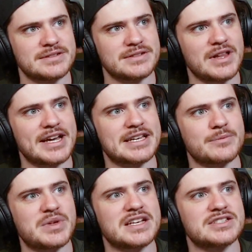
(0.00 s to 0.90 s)
like
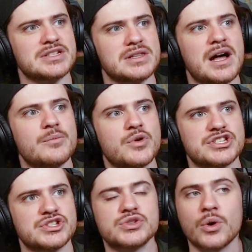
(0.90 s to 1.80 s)
because there's a lot more
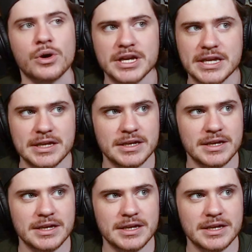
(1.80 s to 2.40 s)
story